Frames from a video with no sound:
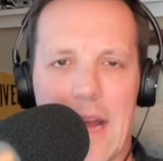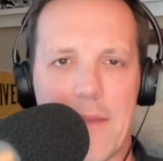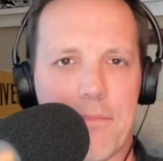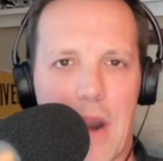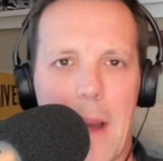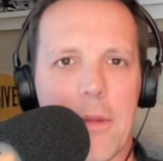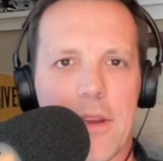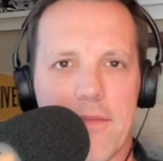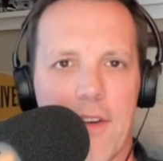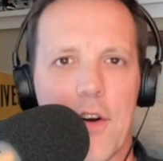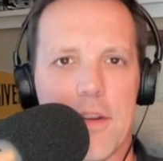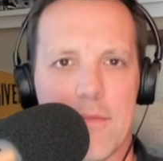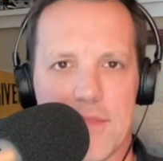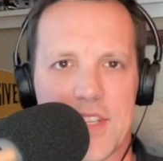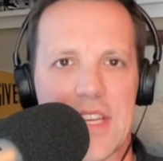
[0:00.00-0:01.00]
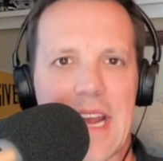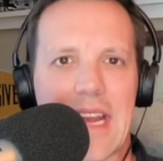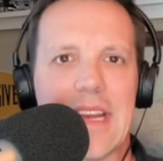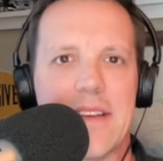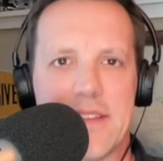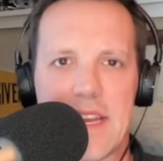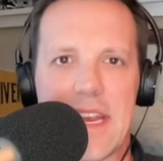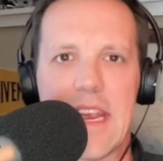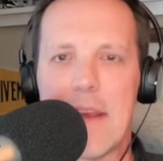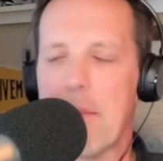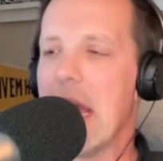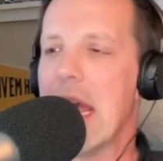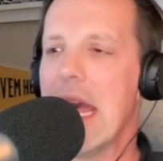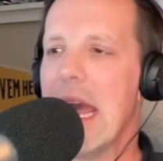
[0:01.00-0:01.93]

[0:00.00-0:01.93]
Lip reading: I'd probably vote him second-team